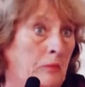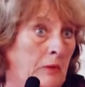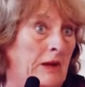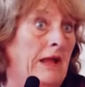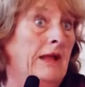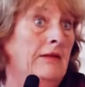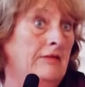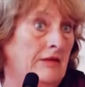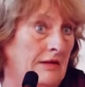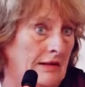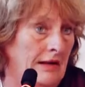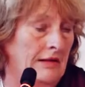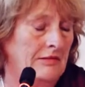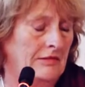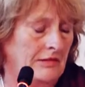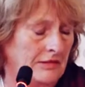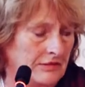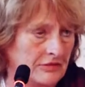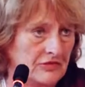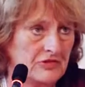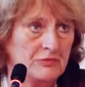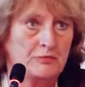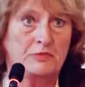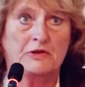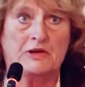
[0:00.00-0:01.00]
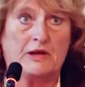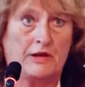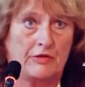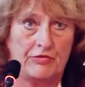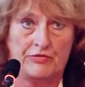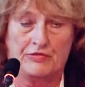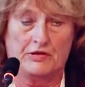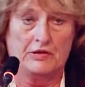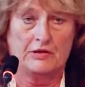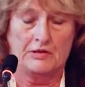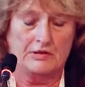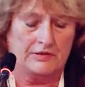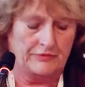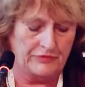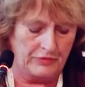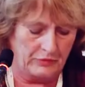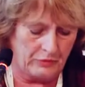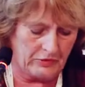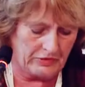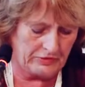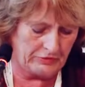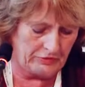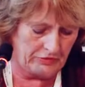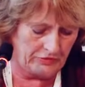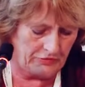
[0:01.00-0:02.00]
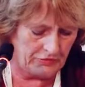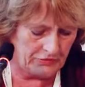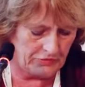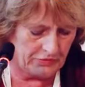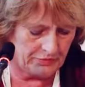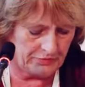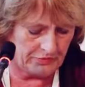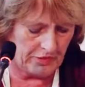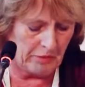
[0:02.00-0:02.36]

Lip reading: in the Netherlands, but I think everywhere in Europe,